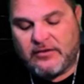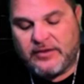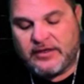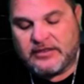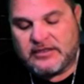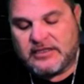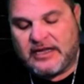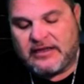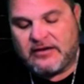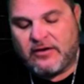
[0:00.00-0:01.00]
because
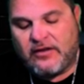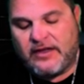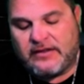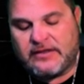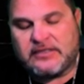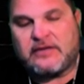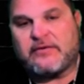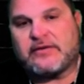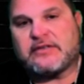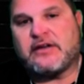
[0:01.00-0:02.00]
I call that the
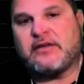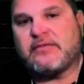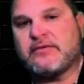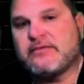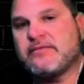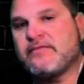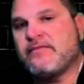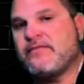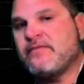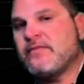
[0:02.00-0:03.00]
summer of Skype.
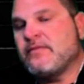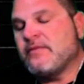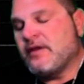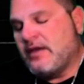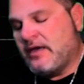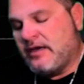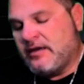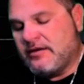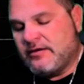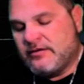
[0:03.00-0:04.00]

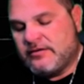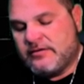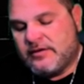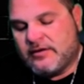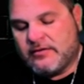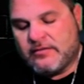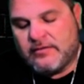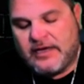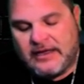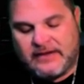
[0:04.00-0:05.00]
And
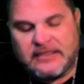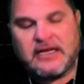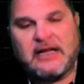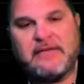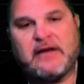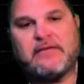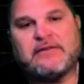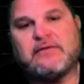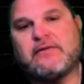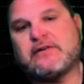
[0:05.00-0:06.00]
at the time, that
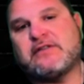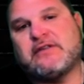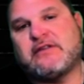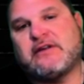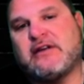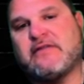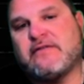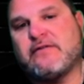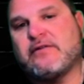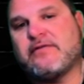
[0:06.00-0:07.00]
was the worst thing that I had
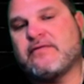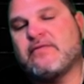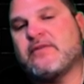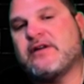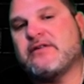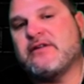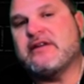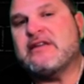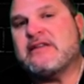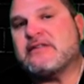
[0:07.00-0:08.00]
ever gone through in my
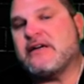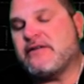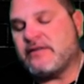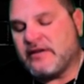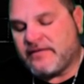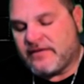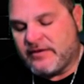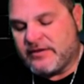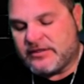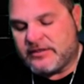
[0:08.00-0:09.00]
entire life. I'm
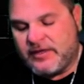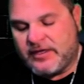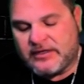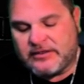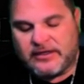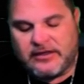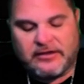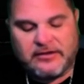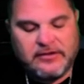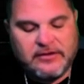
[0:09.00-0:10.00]
gonna just speak as like
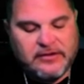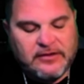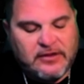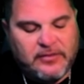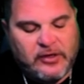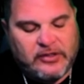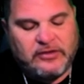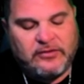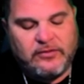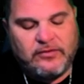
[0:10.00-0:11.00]
a
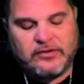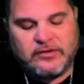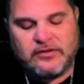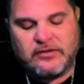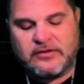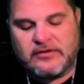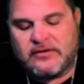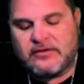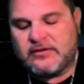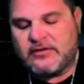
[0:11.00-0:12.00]
person who's
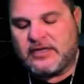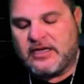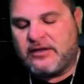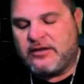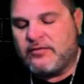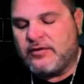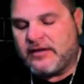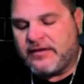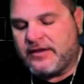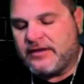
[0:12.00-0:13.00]
can do
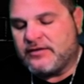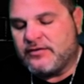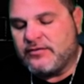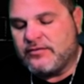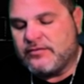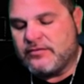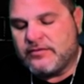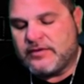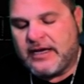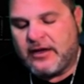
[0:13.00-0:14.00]
nothing to
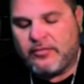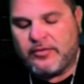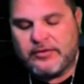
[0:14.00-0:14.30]
help.